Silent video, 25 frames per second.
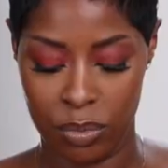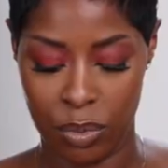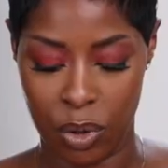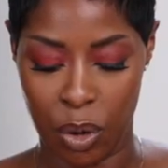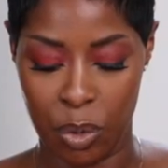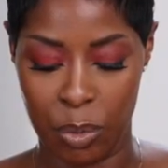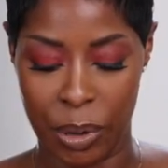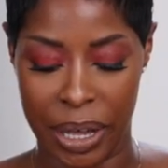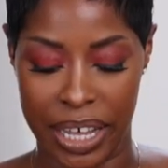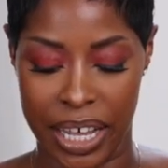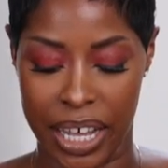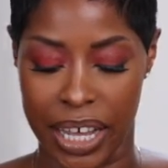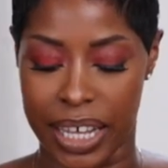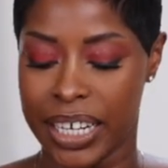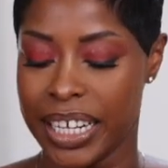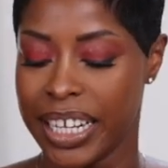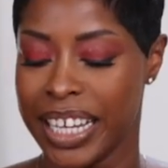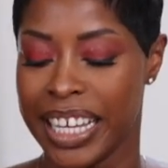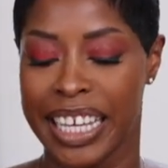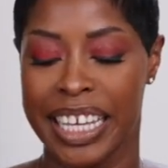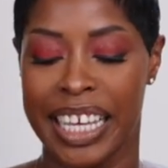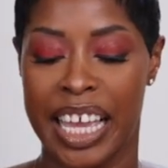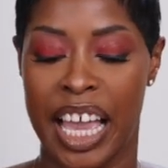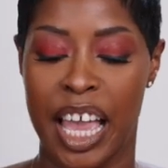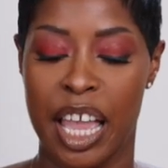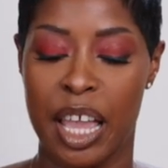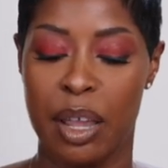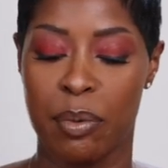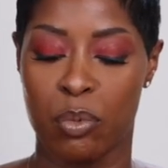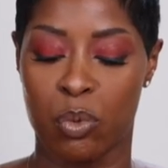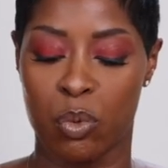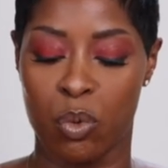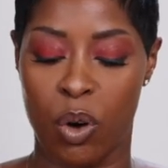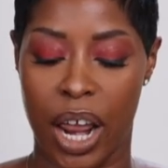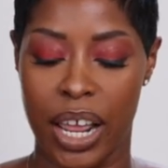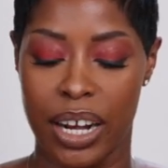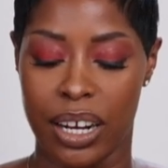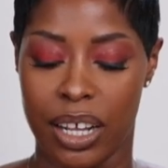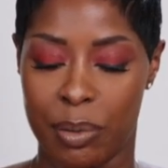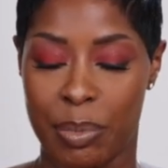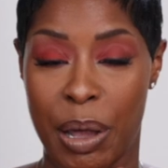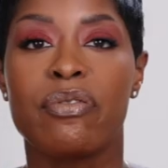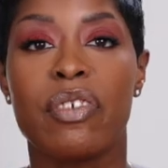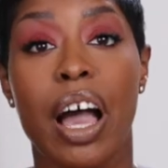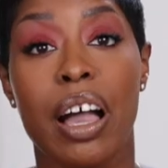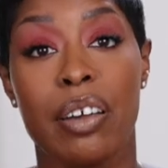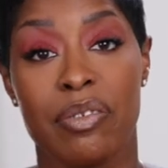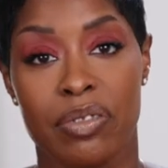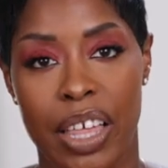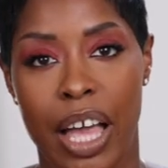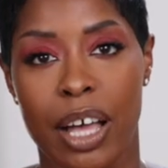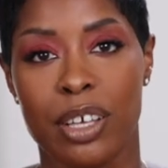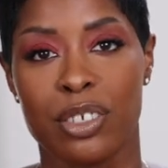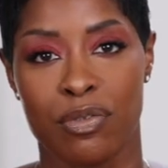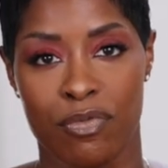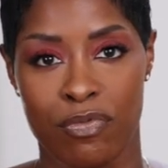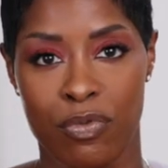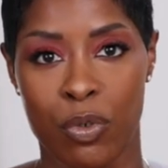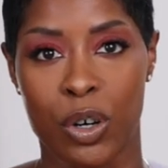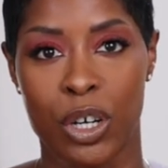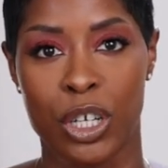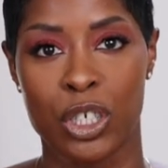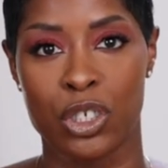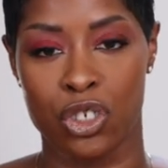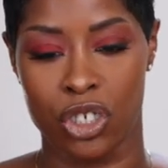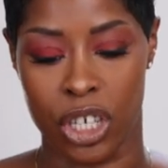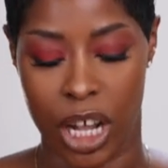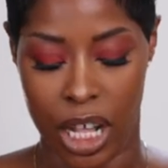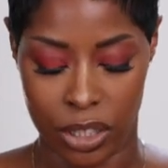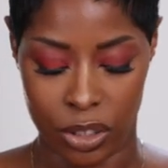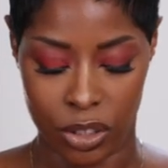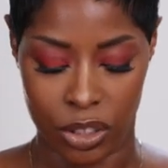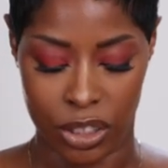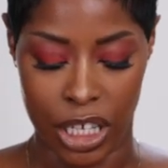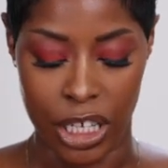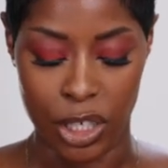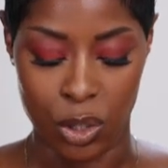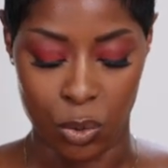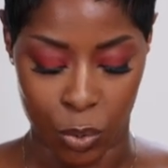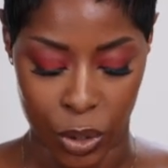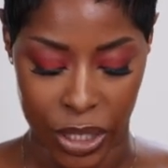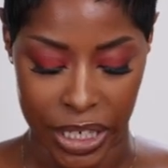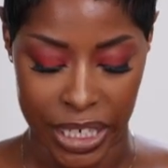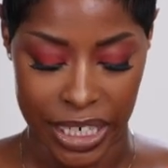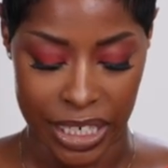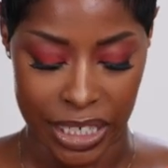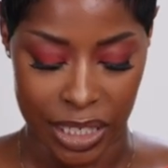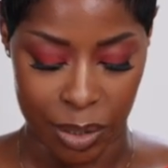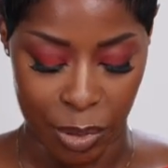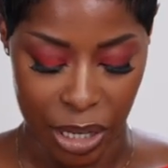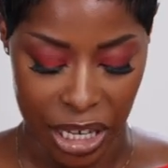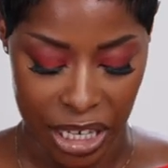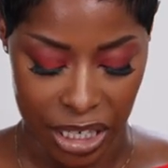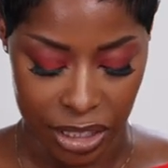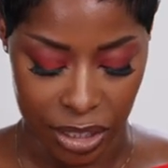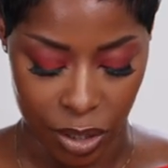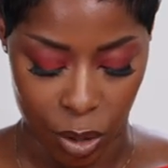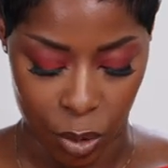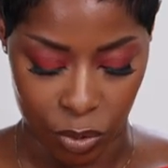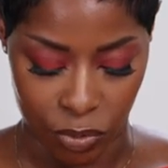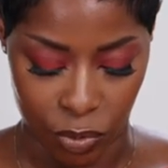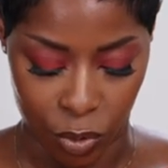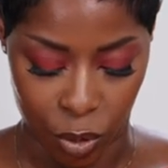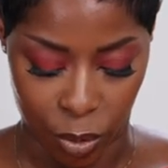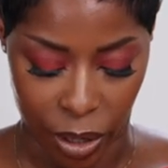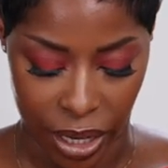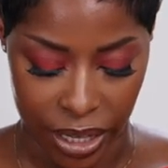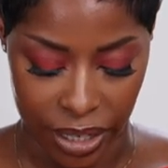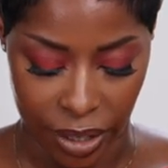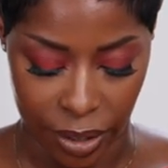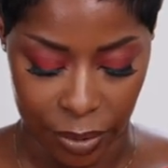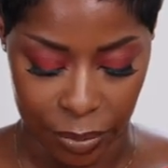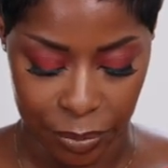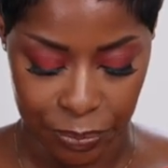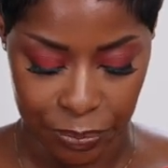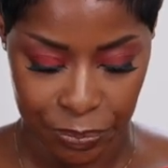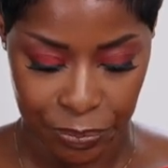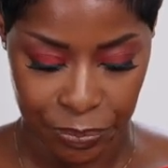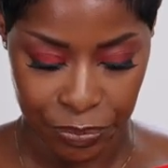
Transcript: oh my God, came right up. $5,400 is what it is being sold for right now.